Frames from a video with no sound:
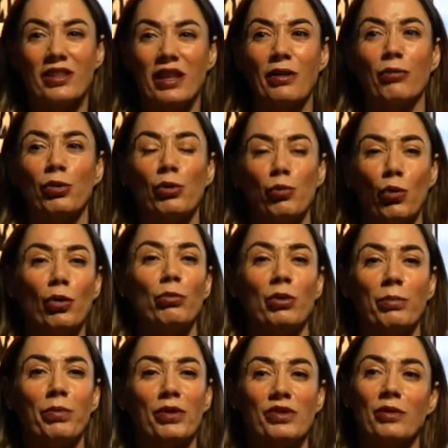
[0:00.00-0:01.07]
that one
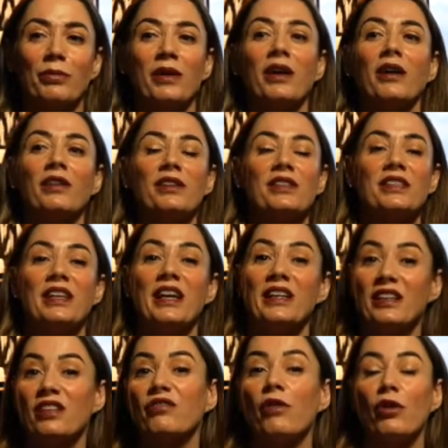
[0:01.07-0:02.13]
would put something on their skin
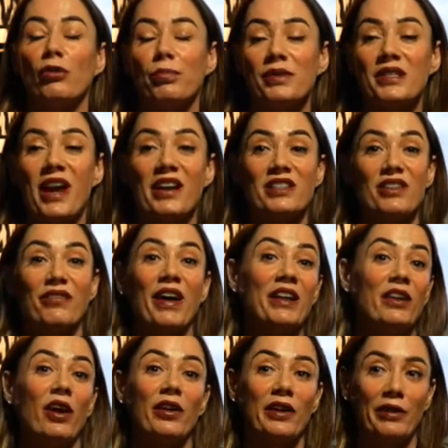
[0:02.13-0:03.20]
that's photoprotective and
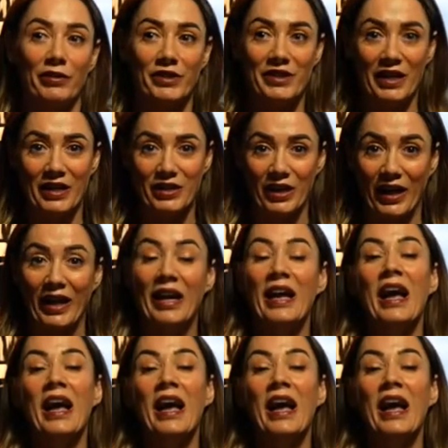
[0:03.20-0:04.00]
non-irritating